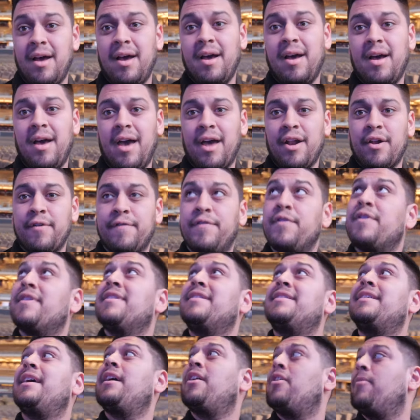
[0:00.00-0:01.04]
Uh, I don't know if you can
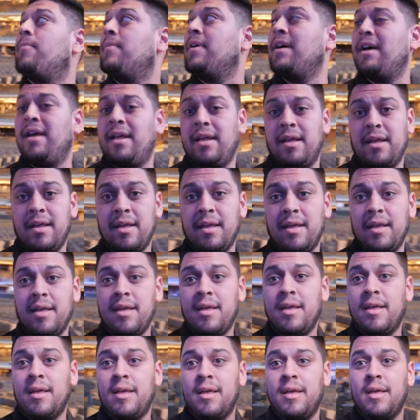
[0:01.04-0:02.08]
tell, but
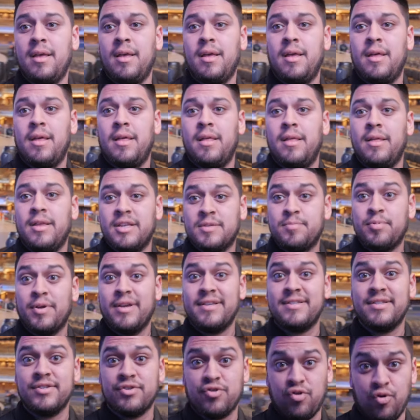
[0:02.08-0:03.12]
this
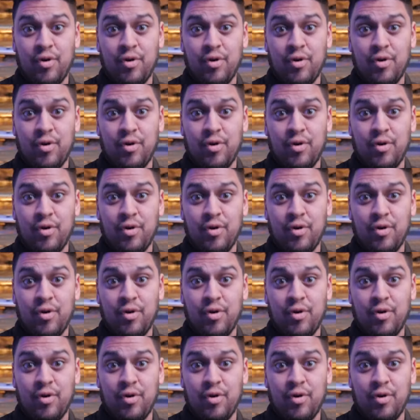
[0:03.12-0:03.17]
place is